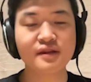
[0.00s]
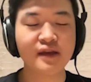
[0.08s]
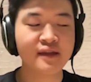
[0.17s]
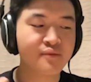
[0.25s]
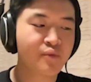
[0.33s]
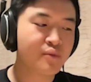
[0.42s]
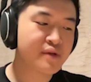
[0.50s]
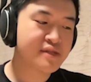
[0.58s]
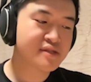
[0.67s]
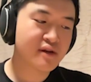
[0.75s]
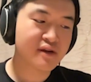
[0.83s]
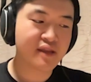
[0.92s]
And when we
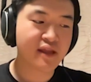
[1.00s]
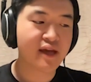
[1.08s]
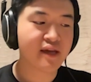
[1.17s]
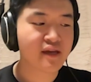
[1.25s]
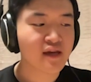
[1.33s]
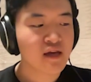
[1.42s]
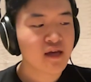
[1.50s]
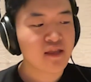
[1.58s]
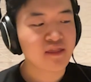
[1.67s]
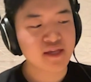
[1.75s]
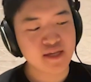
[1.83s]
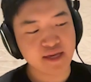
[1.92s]
started like
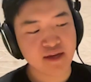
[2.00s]
thinking